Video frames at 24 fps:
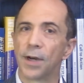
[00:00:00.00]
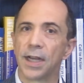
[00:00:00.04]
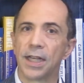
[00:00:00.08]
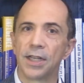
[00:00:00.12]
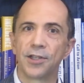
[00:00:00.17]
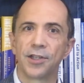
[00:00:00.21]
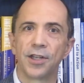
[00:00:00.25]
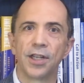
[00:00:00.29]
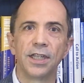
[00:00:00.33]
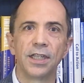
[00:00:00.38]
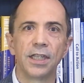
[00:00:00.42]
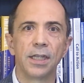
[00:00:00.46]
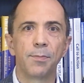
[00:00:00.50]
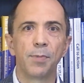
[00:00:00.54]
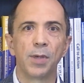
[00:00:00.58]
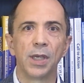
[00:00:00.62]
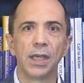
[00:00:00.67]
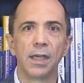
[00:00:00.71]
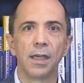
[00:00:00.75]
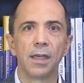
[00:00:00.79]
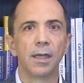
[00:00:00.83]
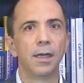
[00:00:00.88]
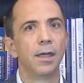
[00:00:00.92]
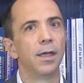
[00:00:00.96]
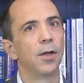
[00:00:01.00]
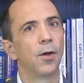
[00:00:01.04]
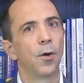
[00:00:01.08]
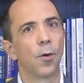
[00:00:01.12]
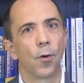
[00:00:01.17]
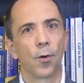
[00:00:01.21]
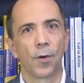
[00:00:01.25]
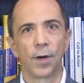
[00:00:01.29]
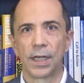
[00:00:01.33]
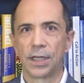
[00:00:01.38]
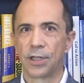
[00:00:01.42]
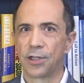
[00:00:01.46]
HTTP
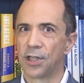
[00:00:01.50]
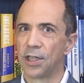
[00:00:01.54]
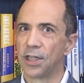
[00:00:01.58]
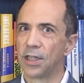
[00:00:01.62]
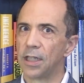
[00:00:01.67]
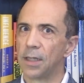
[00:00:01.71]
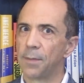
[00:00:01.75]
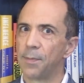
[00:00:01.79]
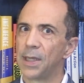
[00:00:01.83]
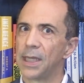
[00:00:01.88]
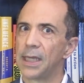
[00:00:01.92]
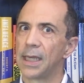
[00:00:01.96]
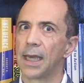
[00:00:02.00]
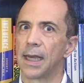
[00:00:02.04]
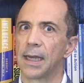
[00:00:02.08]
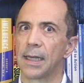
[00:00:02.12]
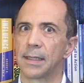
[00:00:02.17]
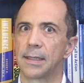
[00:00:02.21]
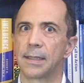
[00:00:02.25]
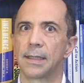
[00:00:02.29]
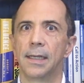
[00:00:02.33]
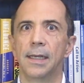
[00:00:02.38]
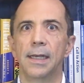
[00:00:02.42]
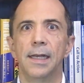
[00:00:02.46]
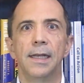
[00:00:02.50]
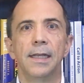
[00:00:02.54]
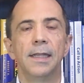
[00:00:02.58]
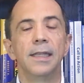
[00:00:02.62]
or HTTPS.